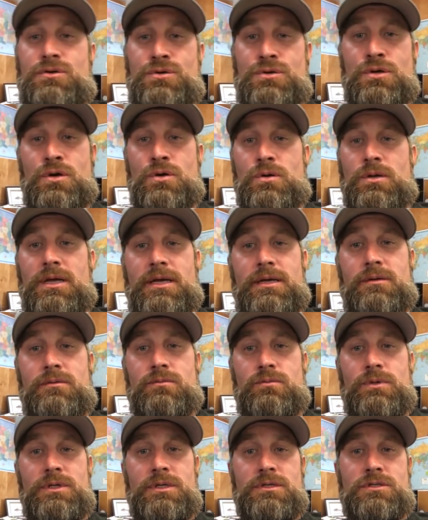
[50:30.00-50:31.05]
you know, like
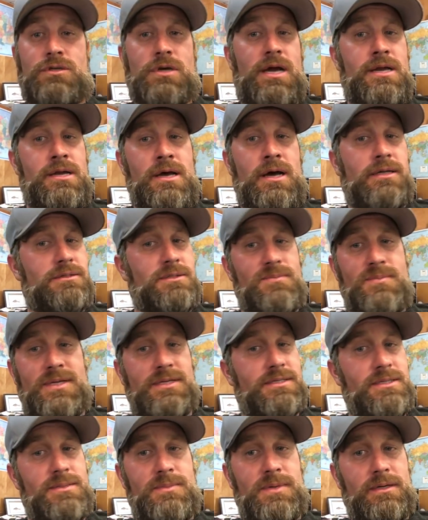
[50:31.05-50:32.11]
we try not to miss
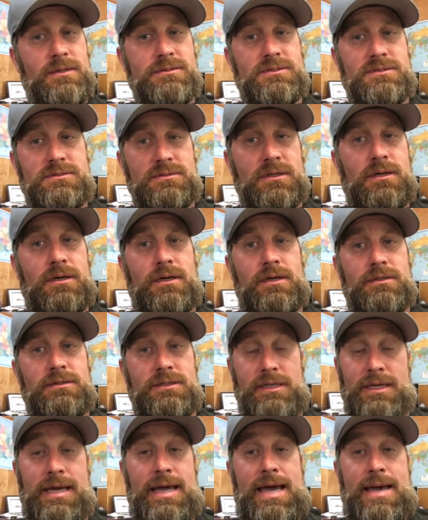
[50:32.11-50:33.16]
emails. All right.
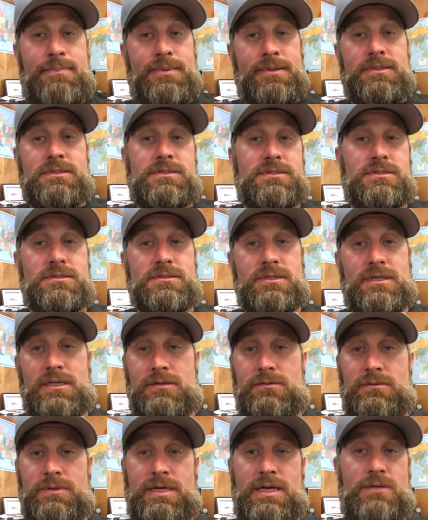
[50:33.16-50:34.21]
It happens. Like
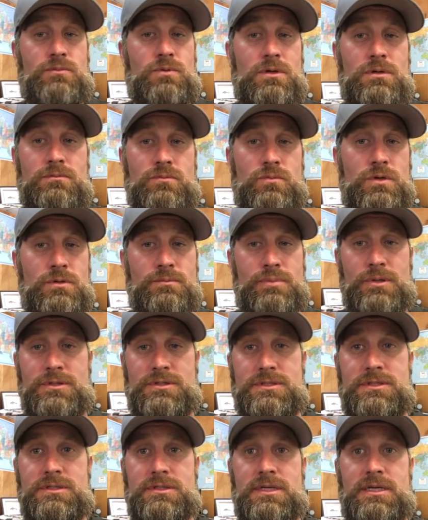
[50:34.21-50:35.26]
we had one
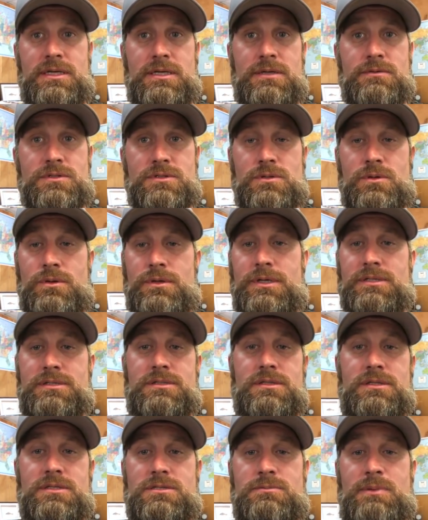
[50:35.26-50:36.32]
person that it was going into
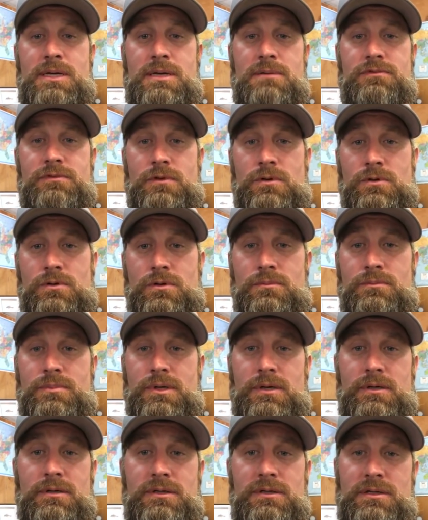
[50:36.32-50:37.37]
the spam folder,
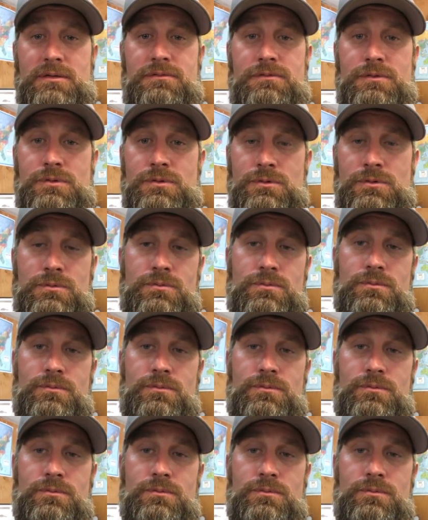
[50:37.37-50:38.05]
but if you